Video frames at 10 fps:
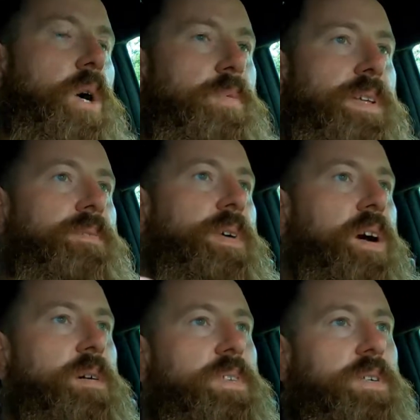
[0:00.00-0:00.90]
Hopefully the
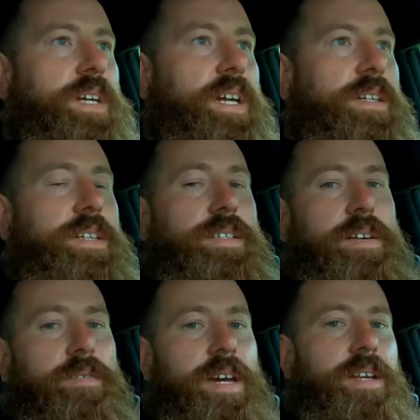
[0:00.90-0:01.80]
volume's okay on this.
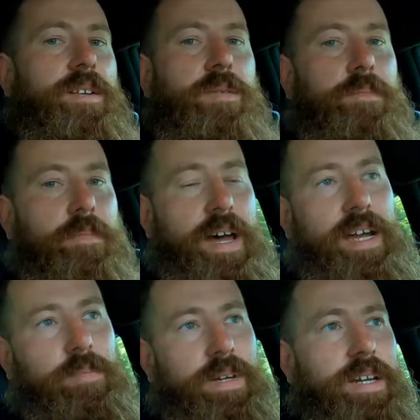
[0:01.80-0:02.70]
I've got a new
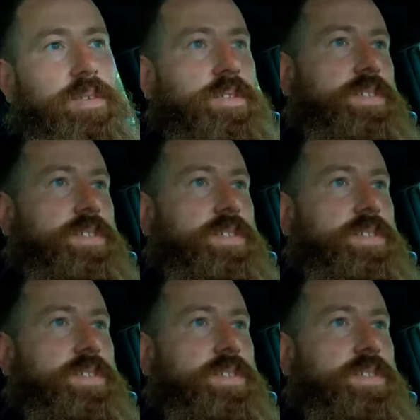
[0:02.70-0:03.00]
mic mount,